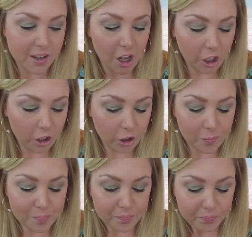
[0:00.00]

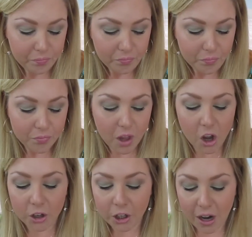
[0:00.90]
color
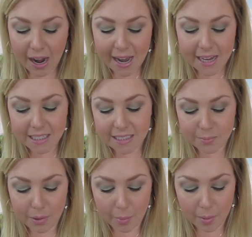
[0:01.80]
on your
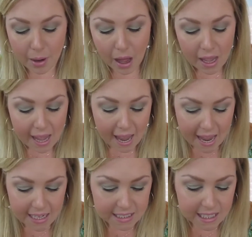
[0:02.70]
eyes, blah blah blah.
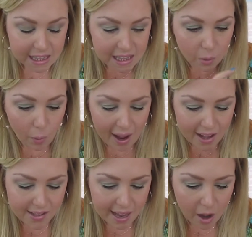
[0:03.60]
And it's the
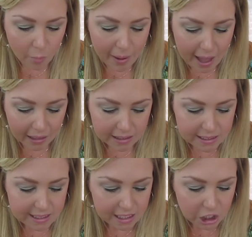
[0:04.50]
YSL palette
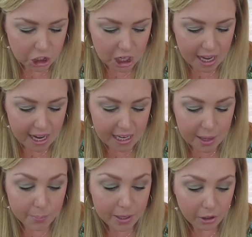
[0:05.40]
is in Jade
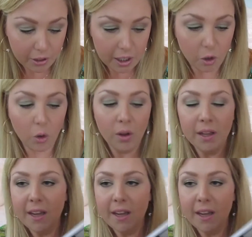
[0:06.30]
Imperial,